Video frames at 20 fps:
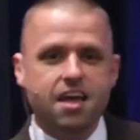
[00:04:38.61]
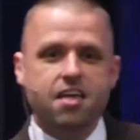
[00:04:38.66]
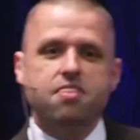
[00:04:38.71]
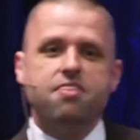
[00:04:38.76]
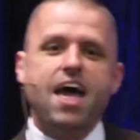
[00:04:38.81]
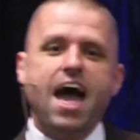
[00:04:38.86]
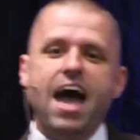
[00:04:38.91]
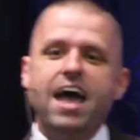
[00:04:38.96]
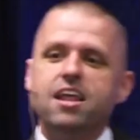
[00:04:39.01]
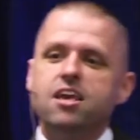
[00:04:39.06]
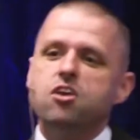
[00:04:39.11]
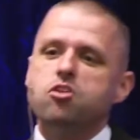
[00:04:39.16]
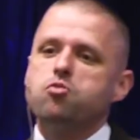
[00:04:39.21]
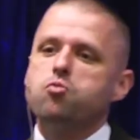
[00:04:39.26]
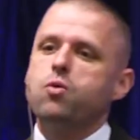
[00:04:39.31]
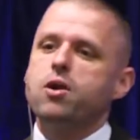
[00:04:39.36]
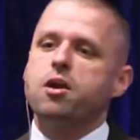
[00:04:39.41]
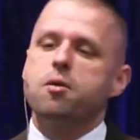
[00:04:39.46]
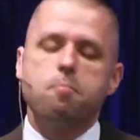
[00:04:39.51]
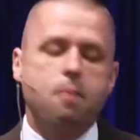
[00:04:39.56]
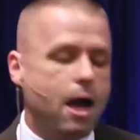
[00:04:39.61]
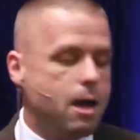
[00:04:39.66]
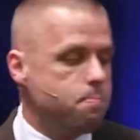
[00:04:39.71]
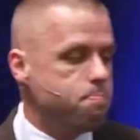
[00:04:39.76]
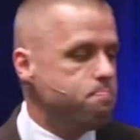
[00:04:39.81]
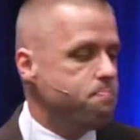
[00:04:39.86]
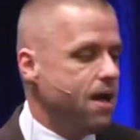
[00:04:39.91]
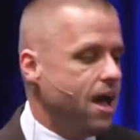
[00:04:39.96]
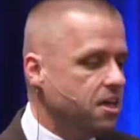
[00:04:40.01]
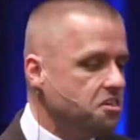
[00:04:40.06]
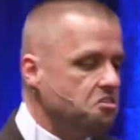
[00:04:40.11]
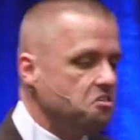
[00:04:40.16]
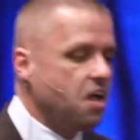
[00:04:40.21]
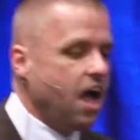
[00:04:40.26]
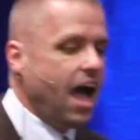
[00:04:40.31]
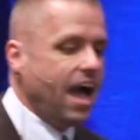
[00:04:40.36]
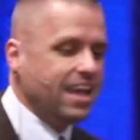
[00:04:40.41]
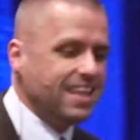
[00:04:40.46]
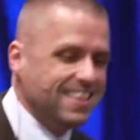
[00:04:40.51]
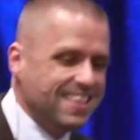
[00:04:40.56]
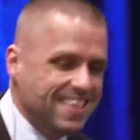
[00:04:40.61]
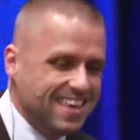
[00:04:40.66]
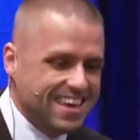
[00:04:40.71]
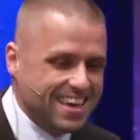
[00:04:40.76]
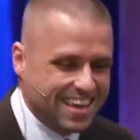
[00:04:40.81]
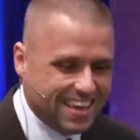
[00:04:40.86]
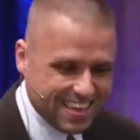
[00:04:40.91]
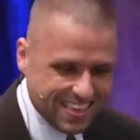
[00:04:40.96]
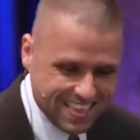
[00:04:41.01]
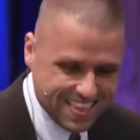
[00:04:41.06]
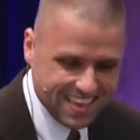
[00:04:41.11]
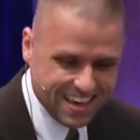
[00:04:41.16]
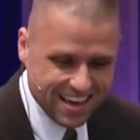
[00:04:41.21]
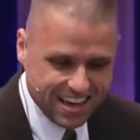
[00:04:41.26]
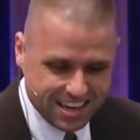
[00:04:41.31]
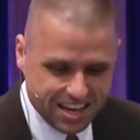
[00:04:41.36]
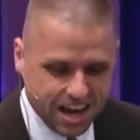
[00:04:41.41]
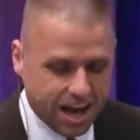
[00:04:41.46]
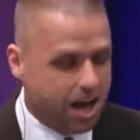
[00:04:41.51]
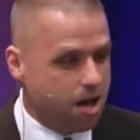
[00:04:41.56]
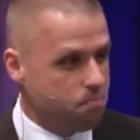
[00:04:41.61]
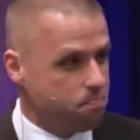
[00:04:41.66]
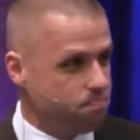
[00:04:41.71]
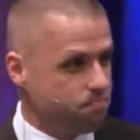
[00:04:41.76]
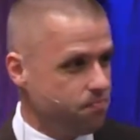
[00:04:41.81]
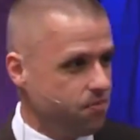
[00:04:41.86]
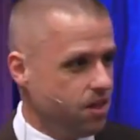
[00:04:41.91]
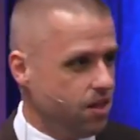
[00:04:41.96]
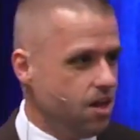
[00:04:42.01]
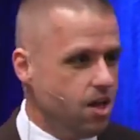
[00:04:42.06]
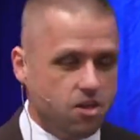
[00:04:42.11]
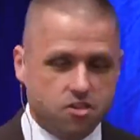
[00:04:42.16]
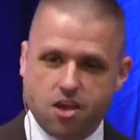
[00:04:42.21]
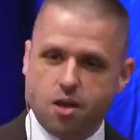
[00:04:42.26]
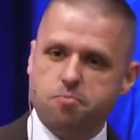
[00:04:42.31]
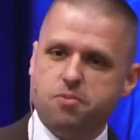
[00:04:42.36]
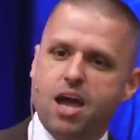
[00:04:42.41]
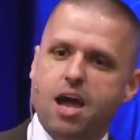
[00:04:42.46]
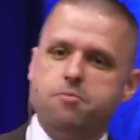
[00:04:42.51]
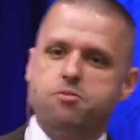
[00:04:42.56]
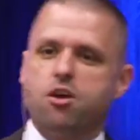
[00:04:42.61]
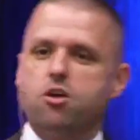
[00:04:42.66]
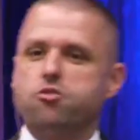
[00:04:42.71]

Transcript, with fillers: that is where my best ideas come. Sometimes